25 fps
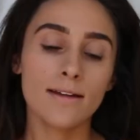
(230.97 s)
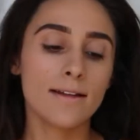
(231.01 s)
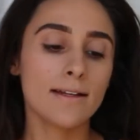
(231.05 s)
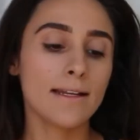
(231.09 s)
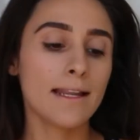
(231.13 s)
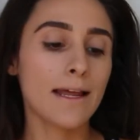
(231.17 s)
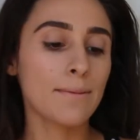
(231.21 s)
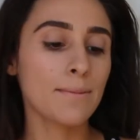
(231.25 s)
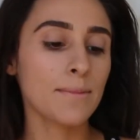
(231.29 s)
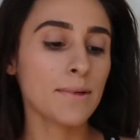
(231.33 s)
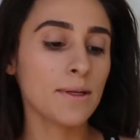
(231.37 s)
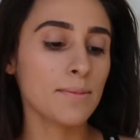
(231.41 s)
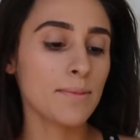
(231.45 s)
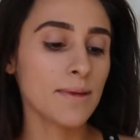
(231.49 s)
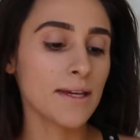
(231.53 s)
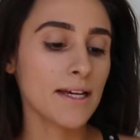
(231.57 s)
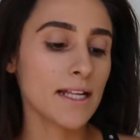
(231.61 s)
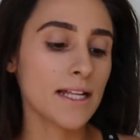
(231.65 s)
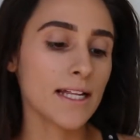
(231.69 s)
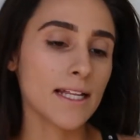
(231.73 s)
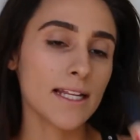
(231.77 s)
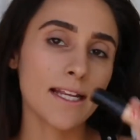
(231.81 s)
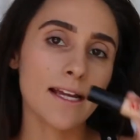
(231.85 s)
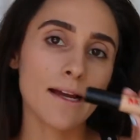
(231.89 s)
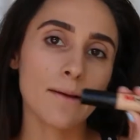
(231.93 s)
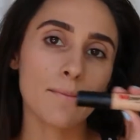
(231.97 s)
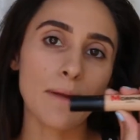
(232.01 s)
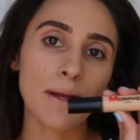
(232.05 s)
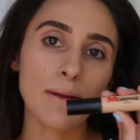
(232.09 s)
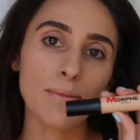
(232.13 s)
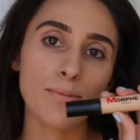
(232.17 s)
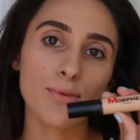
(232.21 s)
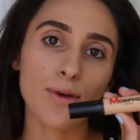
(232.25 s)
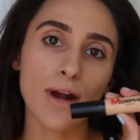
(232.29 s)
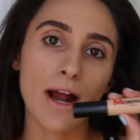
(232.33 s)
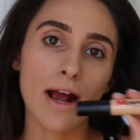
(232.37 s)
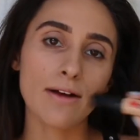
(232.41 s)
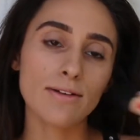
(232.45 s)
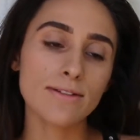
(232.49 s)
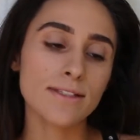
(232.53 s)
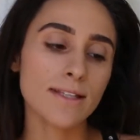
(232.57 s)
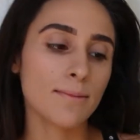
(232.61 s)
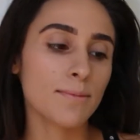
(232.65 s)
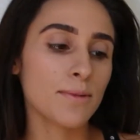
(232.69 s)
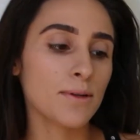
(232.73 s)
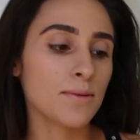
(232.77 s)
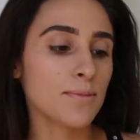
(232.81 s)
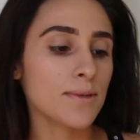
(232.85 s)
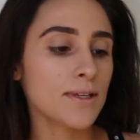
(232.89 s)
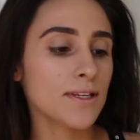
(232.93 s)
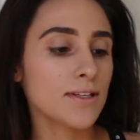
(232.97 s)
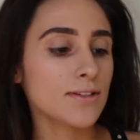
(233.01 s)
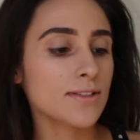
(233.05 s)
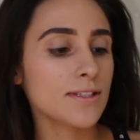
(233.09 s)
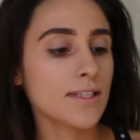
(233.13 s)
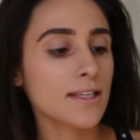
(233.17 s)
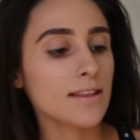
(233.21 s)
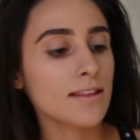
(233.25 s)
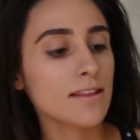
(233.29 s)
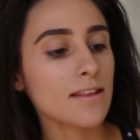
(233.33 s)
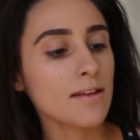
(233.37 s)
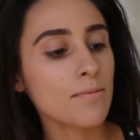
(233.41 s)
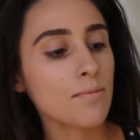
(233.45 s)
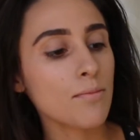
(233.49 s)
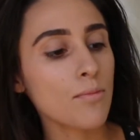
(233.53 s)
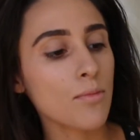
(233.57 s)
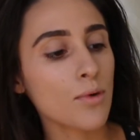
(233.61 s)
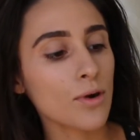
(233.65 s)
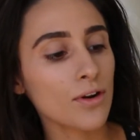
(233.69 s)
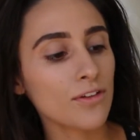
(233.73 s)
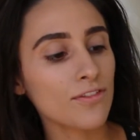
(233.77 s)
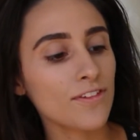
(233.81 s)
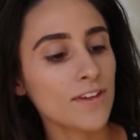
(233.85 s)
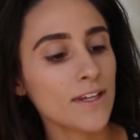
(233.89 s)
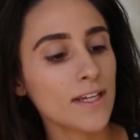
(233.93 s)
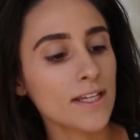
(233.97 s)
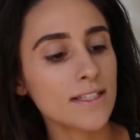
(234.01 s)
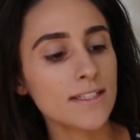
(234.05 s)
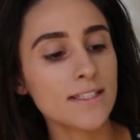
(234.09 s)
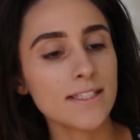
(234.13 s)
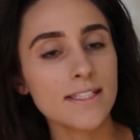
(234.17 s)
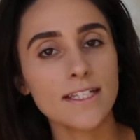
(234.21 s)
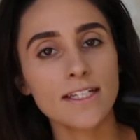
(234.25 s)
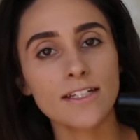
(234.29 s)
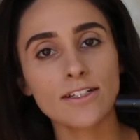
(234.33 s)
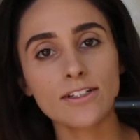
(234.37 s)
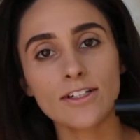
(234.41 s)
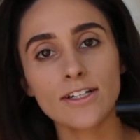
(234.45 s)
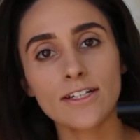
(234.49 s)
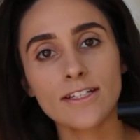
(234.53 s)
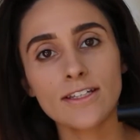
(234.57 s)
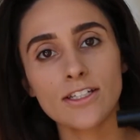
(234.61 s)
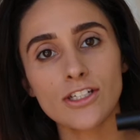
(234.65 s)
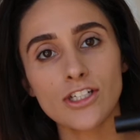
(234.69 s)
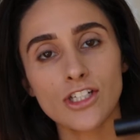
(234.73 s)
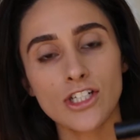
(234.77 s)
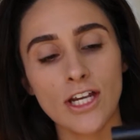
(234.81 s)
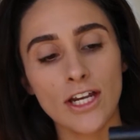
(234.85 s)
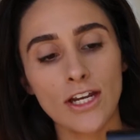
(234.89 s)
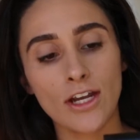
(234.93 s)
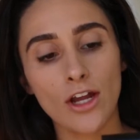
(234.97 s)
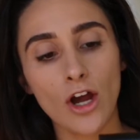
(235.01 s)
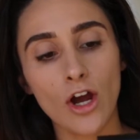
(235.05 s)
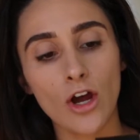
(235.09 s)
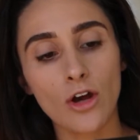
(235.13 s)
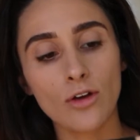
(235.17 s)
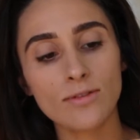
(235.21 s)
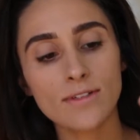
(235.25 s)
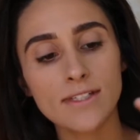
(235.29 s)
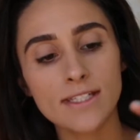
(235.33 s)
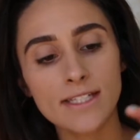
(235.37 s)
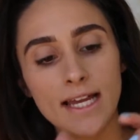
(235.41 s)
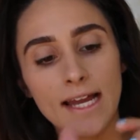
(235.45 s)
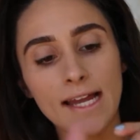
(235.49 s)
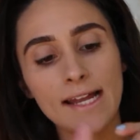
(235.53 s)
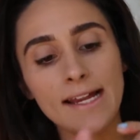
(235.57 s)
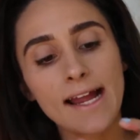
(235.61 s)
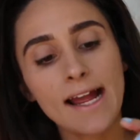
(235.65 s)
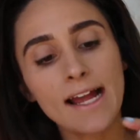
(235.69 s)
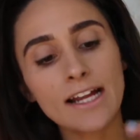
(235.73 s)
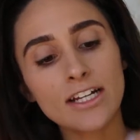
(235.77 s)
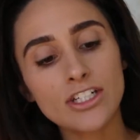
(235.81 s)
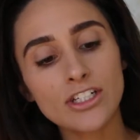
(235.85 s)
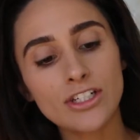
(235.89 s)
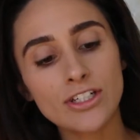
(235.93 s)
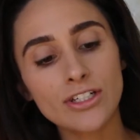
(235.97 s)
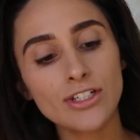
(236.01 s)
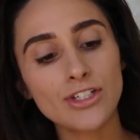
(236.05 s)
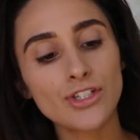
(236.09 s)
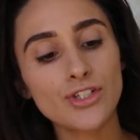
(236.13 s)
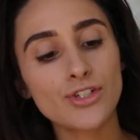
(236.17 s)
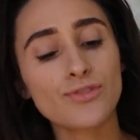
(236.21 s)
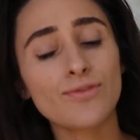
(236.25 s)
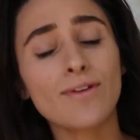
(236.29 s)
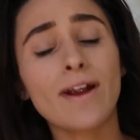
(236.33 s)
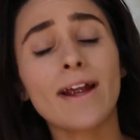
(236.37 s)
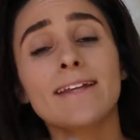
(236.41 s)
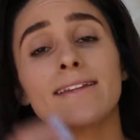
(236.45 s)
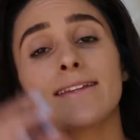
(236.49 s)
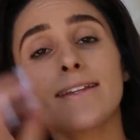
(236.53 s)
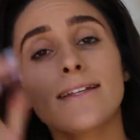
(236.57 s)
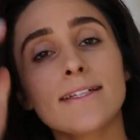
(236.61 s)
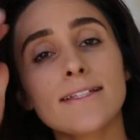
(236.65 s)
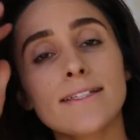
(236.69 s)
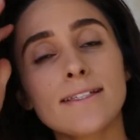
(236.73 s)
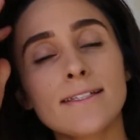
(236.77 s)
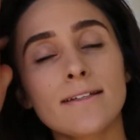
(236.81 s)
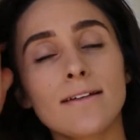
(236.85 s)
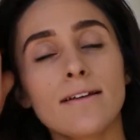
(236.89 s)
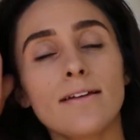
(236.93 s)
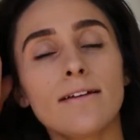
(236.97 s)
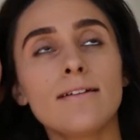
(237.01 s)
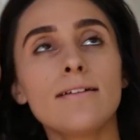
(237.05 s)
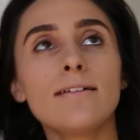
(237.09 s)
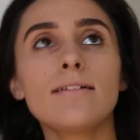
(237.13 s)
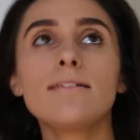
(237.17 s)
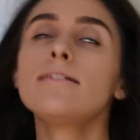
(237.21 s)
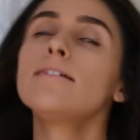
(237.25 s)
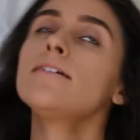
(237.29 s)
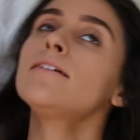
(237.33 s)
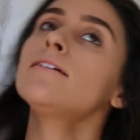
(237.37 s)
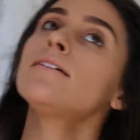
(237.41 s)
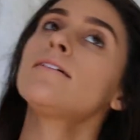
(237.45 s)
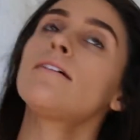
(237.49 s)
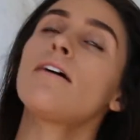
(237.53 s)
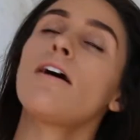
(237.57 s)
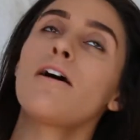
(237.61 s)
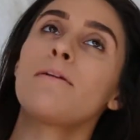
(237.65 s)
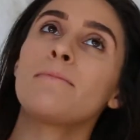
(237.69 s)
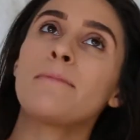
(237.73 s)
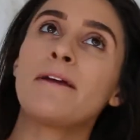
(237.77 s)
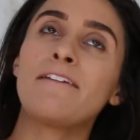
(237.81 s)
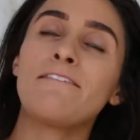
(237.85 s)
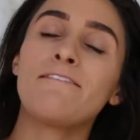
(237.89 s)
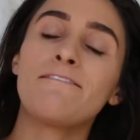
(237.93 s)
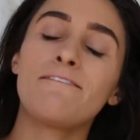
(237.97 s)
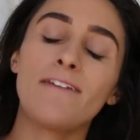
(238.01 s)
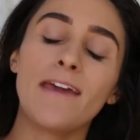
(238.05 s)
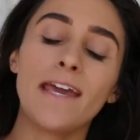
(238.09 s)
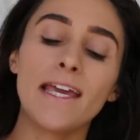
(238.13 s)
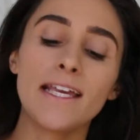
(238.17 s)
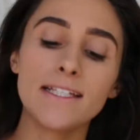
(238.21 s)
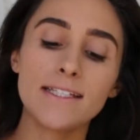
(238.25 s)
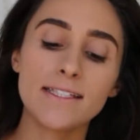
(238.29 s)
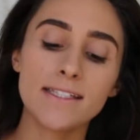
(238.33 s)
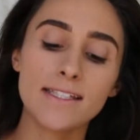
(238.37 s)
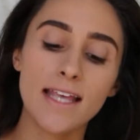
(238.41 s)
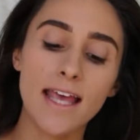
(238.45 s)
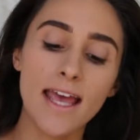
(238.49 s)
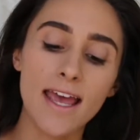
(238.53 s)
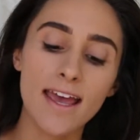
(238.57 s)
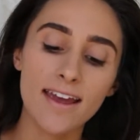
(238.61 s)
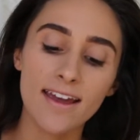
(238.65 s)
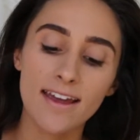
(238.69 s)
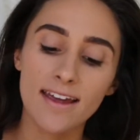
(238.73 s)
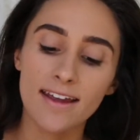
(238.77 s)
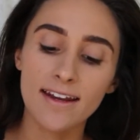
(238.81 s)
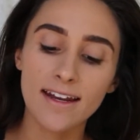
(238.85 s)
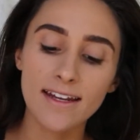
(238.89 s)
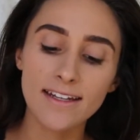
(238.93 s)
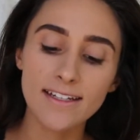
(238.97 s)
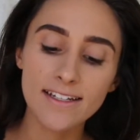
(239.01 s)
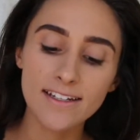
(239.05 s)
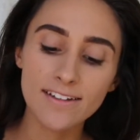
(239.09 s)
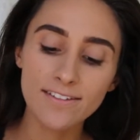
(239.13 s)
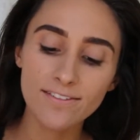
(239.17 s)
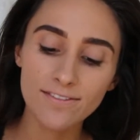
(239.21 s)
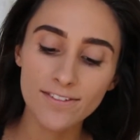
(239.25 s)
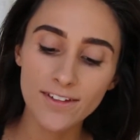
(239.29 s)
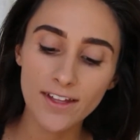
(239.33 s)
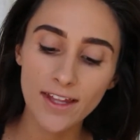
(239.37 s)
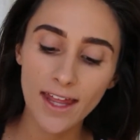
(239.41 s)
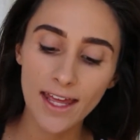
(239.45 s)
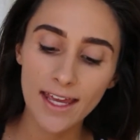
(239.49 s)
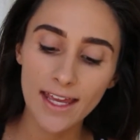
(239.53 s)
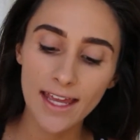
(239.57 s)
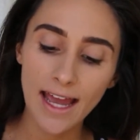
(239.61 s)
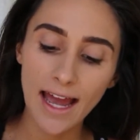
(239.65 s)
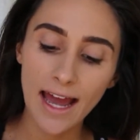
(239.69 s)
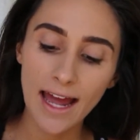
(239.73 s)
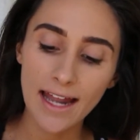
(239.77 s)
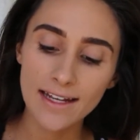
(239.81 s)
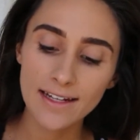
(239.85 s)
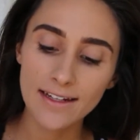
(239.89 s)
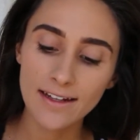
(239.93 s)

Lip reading: Now I'm going to be cleaning up my brows. I'm going to be using the Morphe concealer in the shade Oats. I actually tried this on my face, and I didn't feel like it had